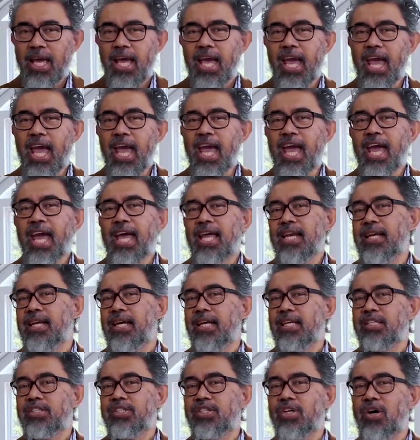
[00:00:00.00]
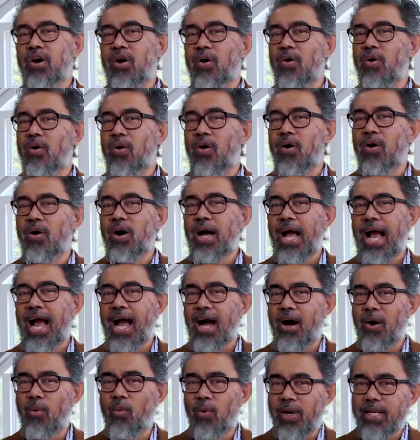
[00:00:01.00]
And so,
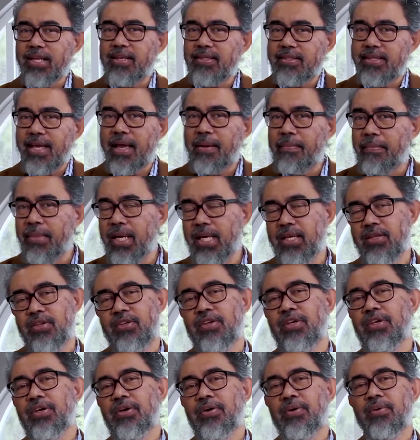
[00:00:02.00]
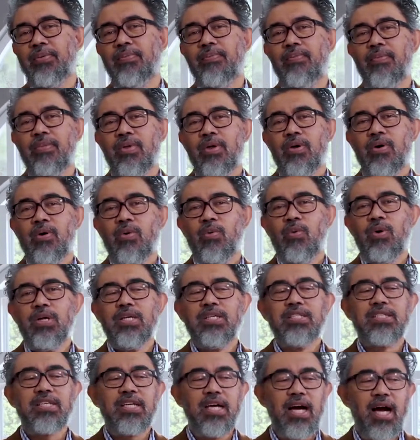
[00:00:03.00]
how, what does that mean to you? What
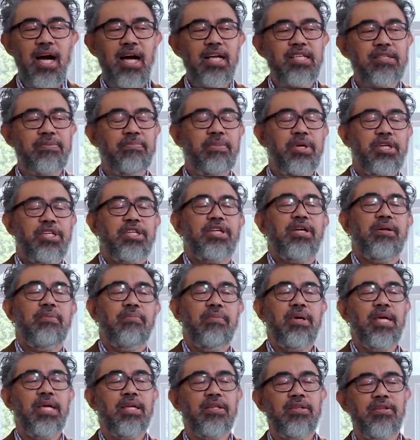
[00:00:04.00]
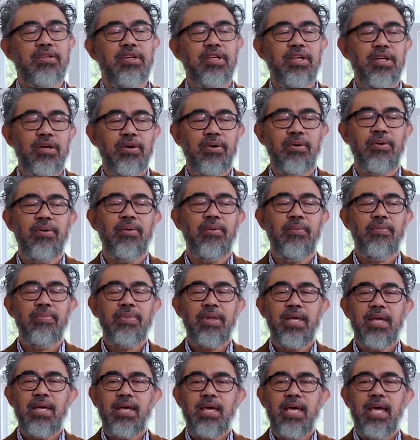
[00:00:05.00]
does God's mission mean to you?
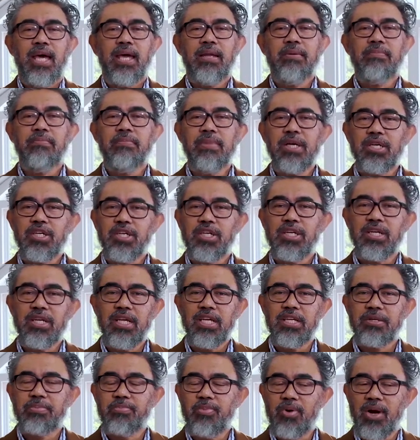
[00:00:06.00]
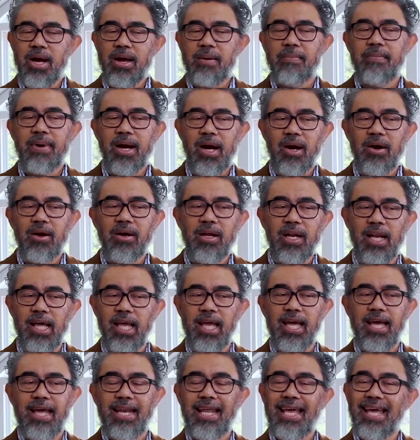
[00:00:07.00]
And mission is
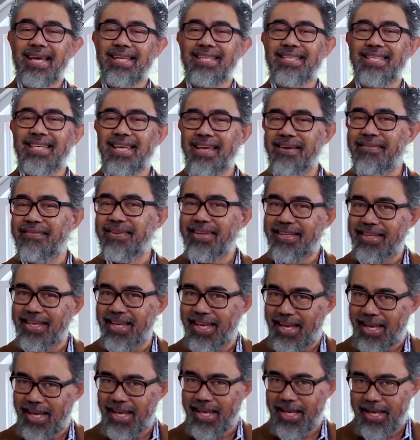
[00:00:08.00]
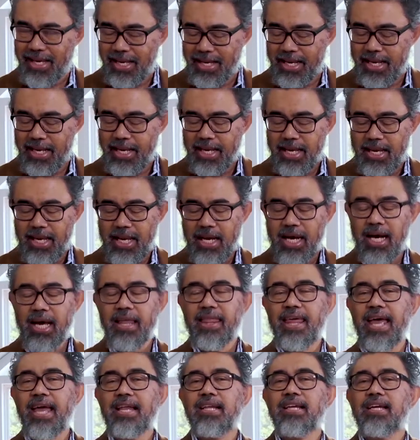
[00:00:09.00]
primarily an activity uh,
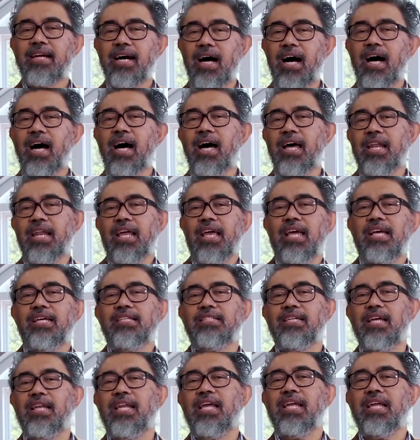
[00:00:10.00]
that God isn't